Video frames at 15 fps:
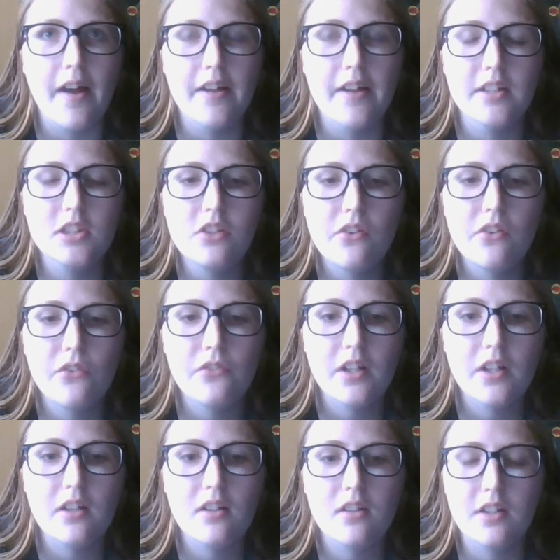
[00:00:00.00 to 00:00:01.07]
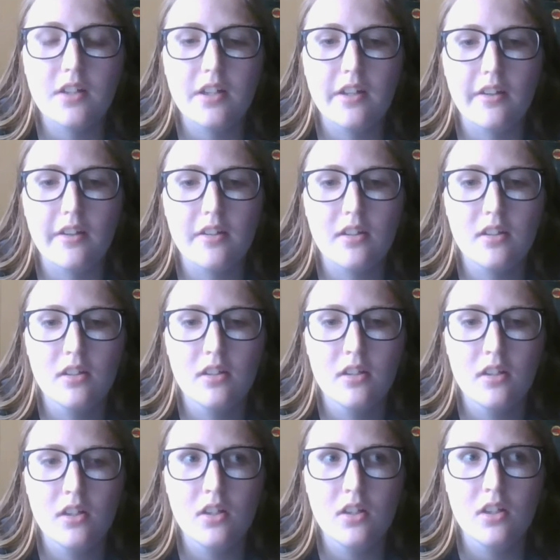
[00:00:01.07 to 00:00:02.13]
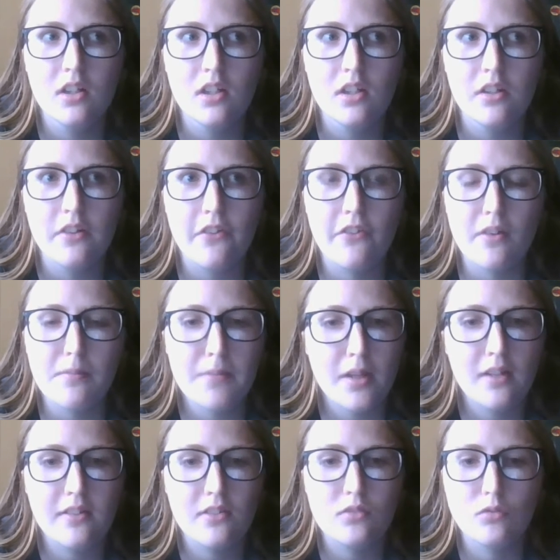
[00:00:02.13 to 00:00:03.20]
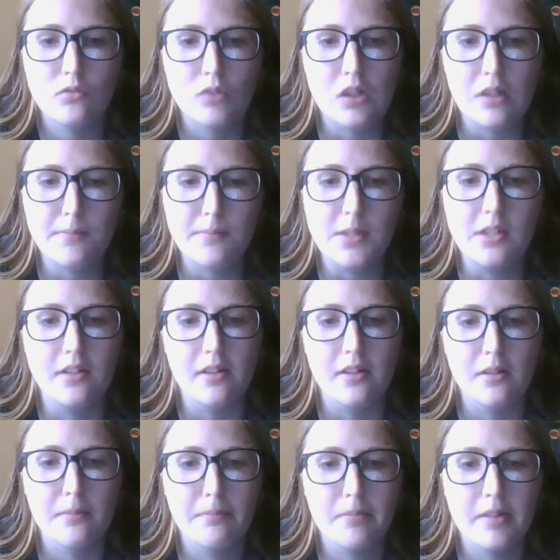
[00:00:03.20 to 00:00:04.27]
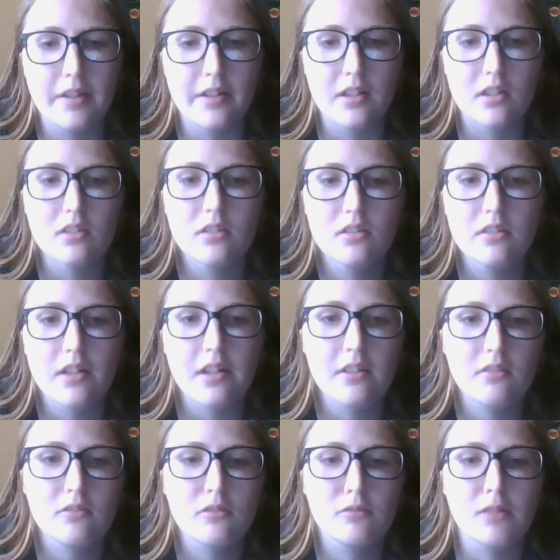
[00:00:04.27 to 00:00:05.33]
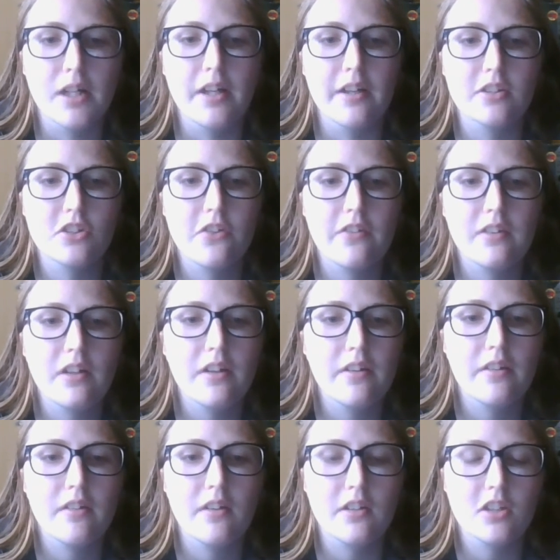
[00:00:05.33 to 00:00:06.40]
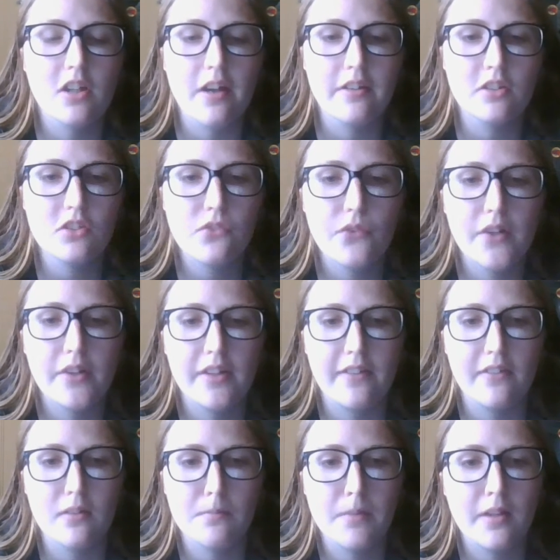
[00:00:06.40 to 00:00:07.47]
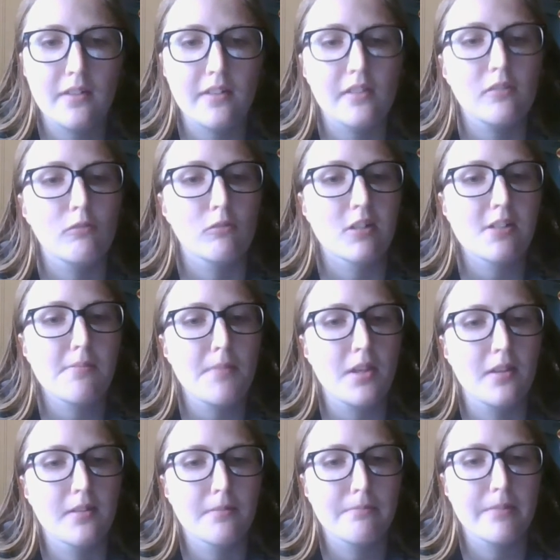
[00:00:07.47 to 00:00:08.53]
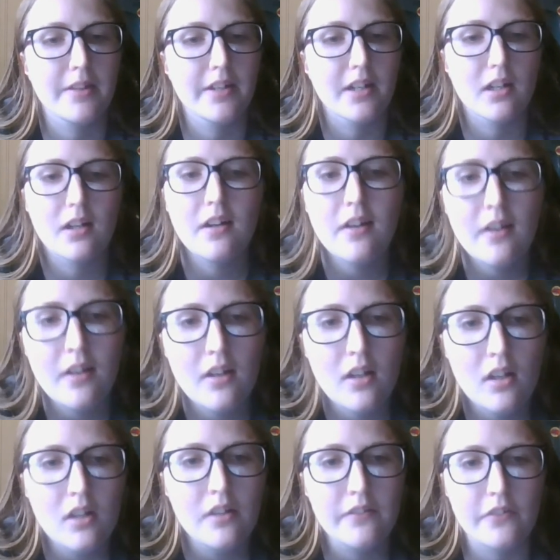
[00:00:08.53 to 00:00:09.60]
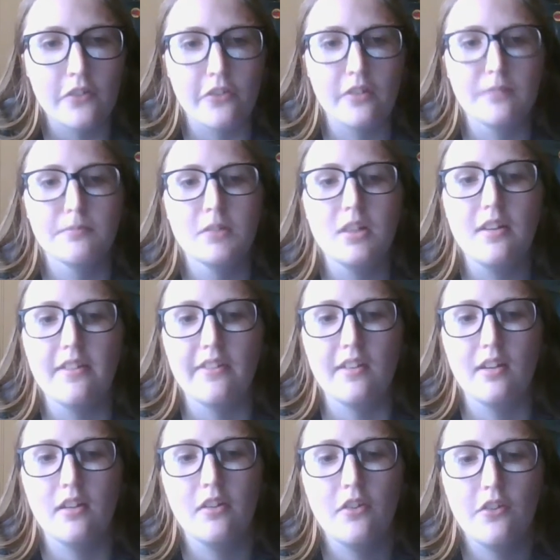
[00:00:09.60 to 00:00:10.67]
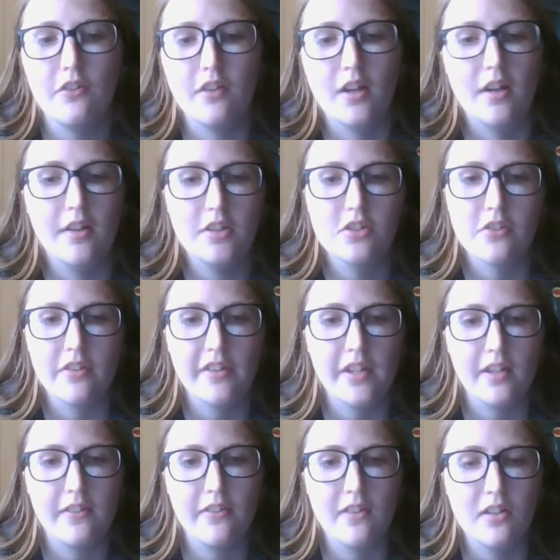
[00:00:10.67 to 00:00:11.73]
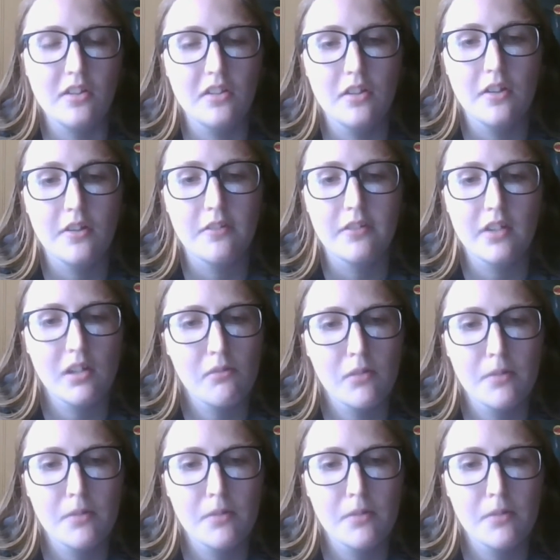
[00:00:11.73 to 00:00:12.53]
I just felt like something didn't want me up there. I don't know why. I just thought I just felt like something didn't want me up there for some reason. So I just like said no and I